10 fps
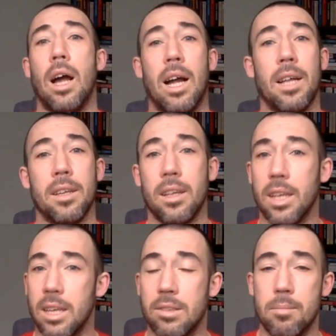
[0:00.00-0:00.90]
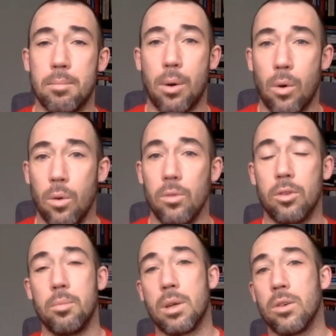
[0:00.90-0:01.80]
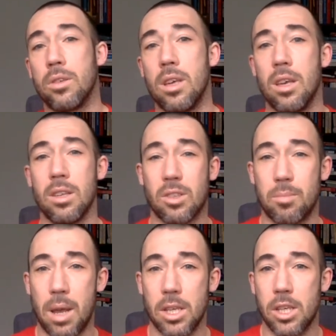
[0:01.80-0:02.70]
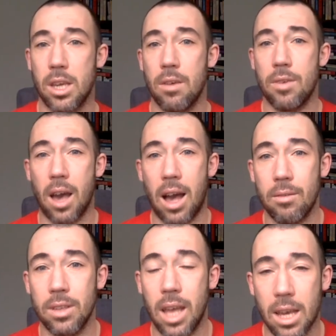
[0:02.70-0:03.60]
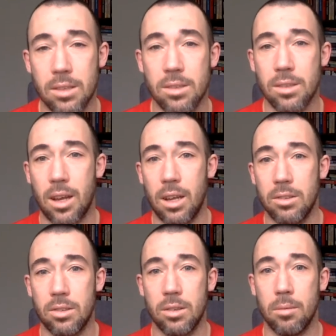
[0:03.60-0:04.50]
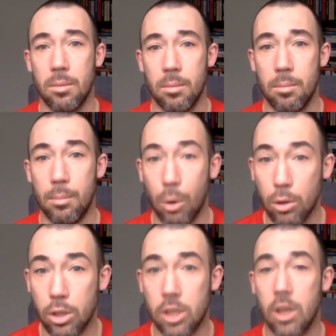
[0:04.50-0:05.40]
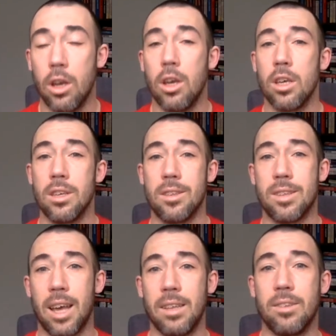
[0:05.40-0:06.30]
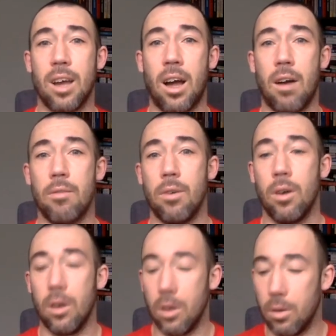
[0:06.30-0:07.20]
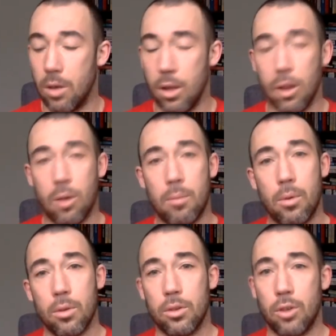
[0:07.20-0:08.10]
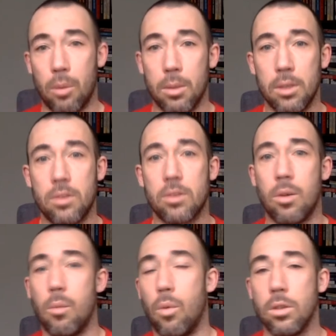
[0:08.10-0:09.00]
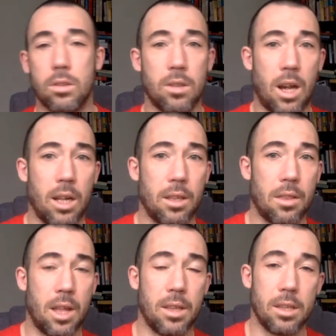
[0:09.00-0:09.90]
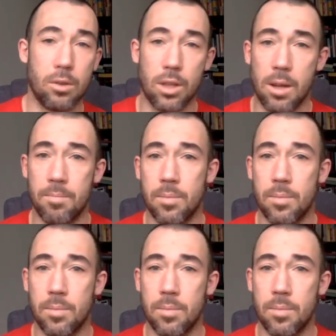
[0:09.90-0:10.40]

and it is important because especially if you haven't exercised much you tend to have a lot more dominance on one side than the other